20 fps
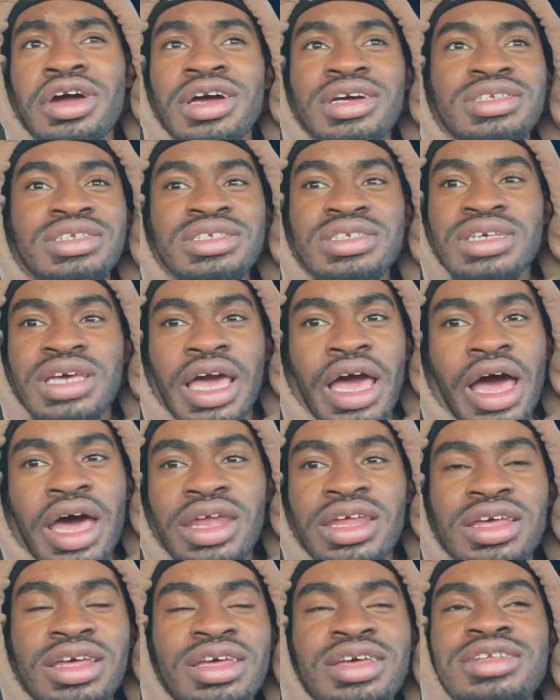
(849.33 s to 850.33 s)
I just
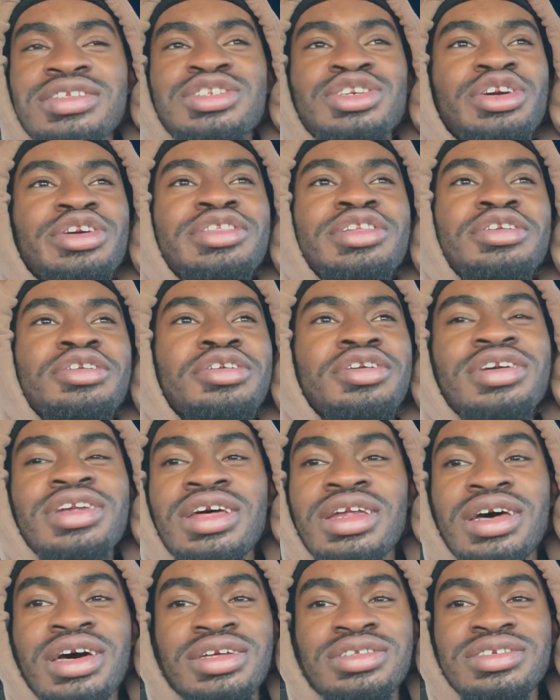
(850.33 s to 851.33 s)
got in, turned it on,
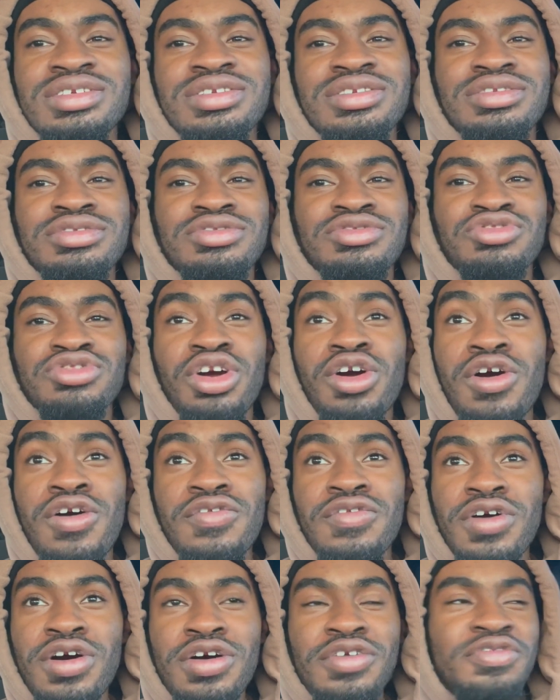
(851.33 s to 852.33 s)
and I just
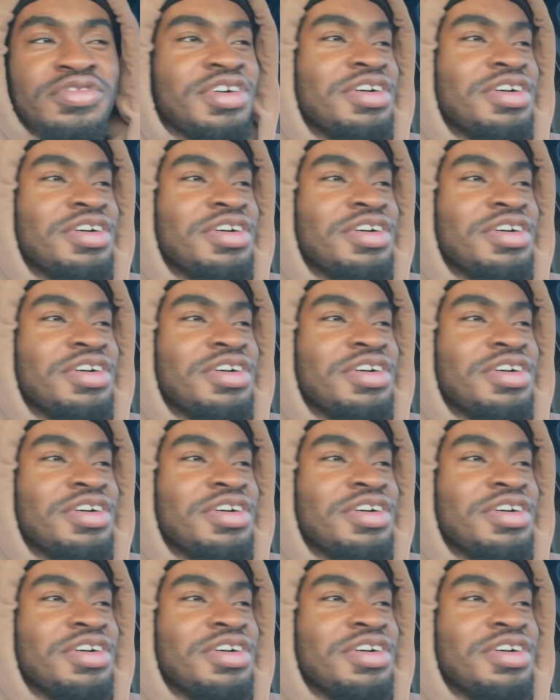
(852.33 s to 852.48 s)
drove off.